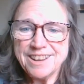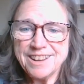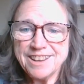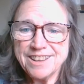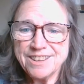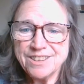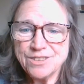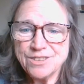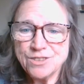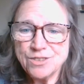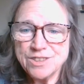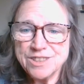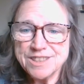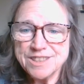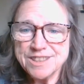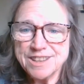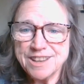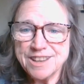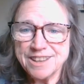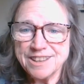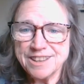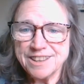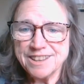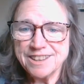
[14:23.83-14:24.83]
can't always
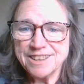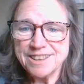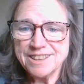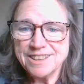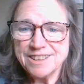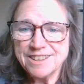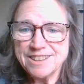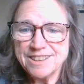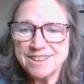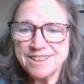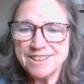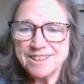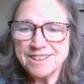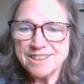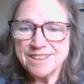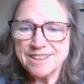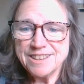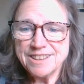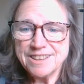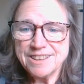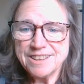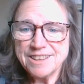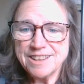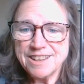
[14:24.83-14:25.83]
get it.
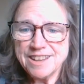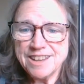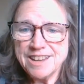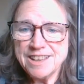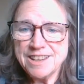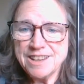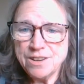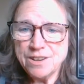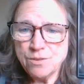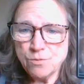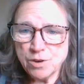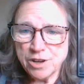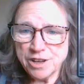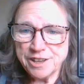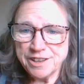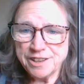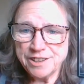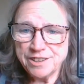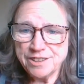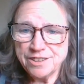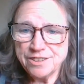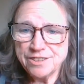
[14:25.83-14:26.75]
Anyway,